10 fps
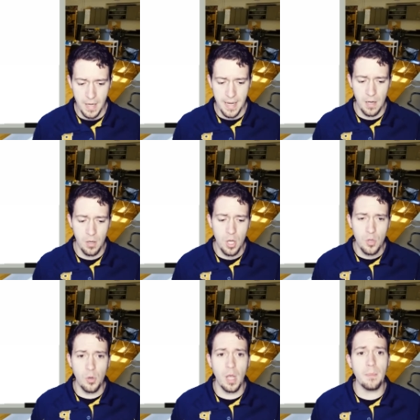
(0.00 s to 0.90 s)
Now,
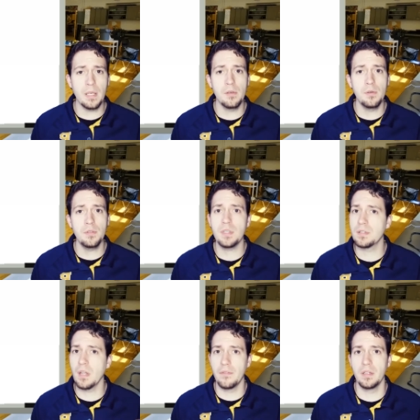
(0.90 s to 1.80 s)
the way we use
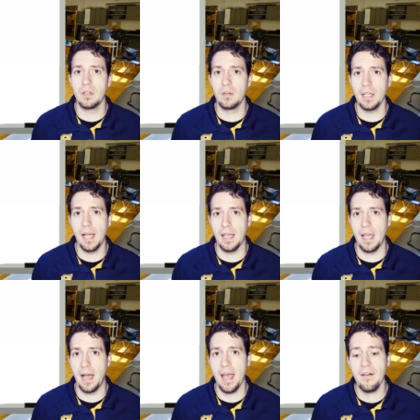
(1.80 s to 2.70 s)
this lovely little
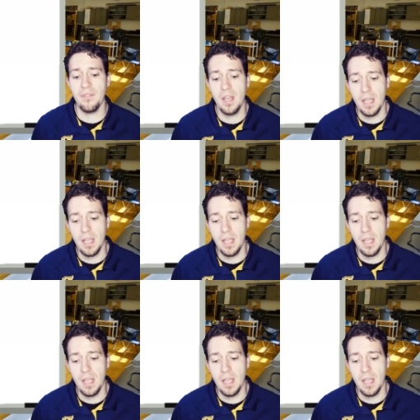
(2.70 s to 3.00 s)
EIEIF